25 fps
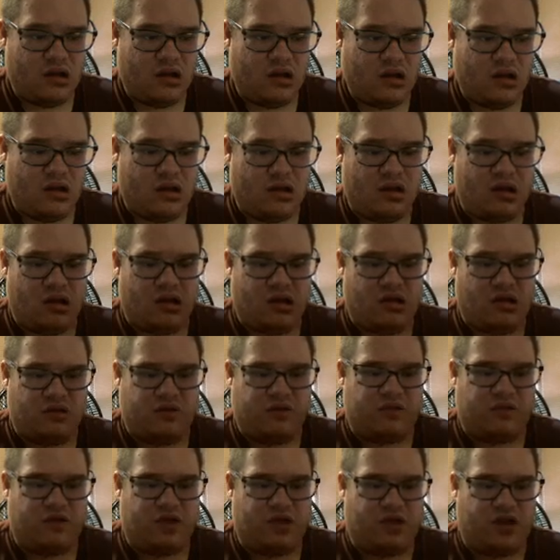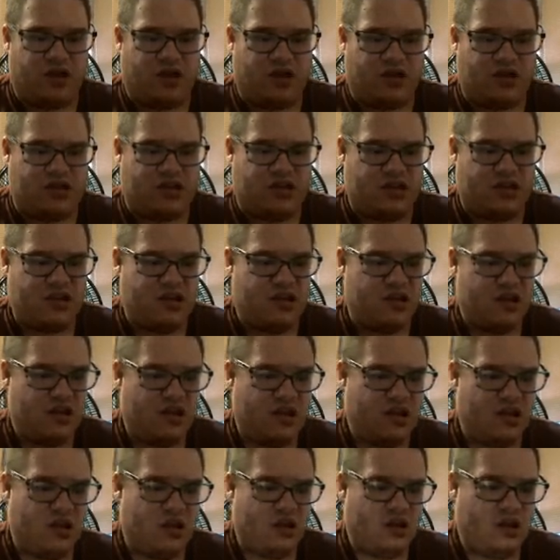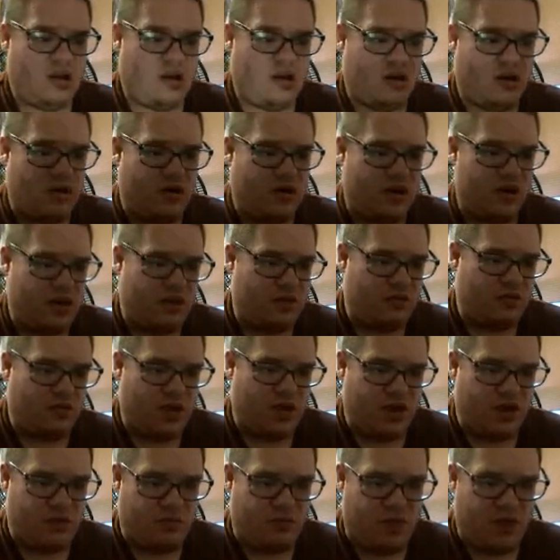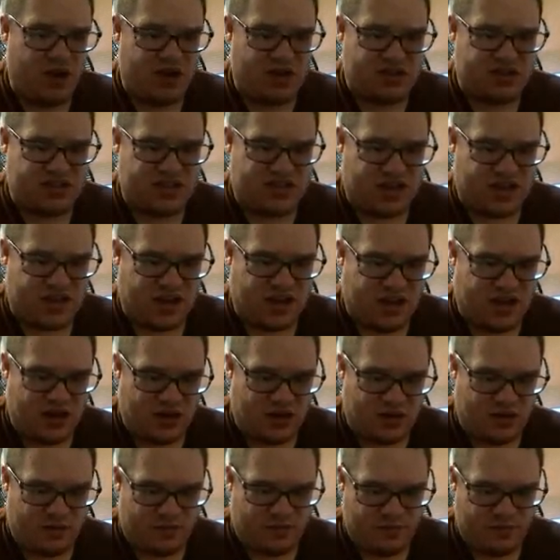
Oh, fuck. Alright, wait, wait a second here.